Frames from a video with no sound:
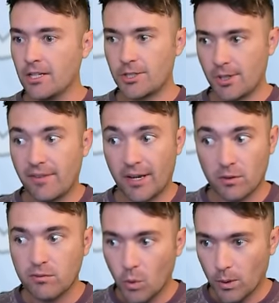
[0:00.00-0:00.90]
to the final
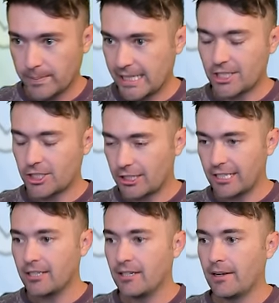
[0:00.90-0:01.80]
four
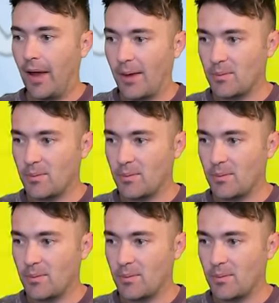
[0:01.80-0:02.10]
potentially. I